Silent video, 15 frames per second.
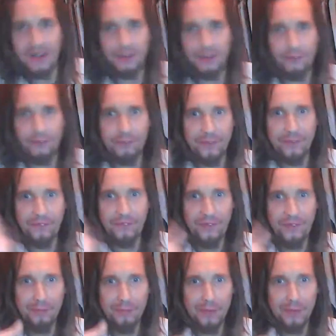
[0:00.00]
that cost me the
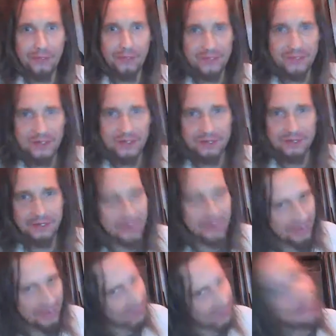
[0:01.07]
same amount as this.
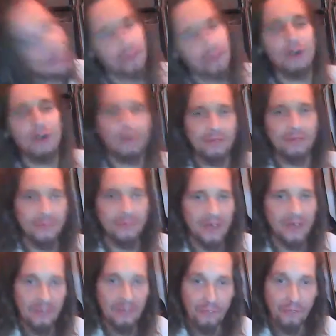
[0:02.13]
Well,
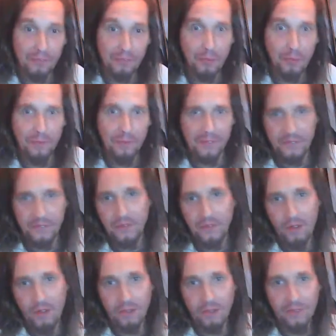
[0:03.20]
if I'd bought this,
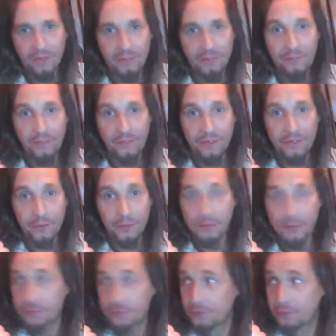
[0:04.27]
I got that for 30 quid.
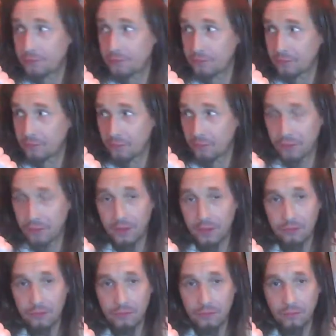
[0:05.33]
Okay,
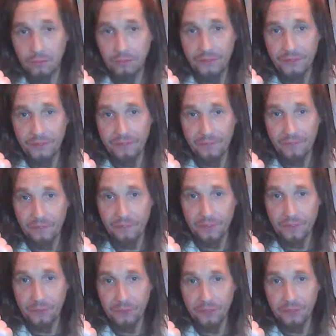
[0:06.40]
I got that for 30
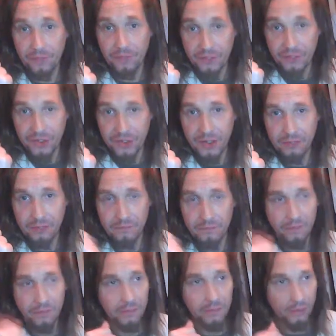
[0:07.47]
quid, legit.
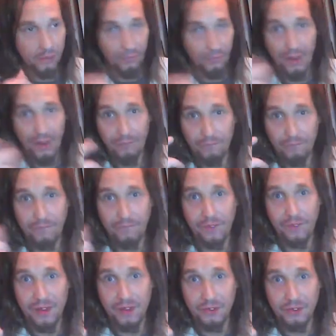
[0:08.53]
Out of a
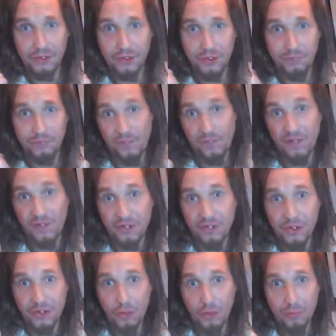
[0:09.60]
fucking furniture
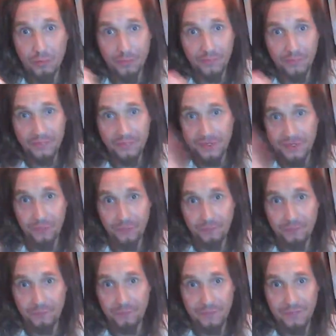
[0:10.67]
shop that sells
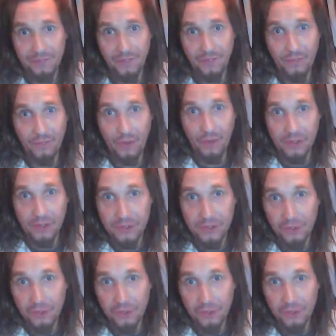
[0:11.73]
guitars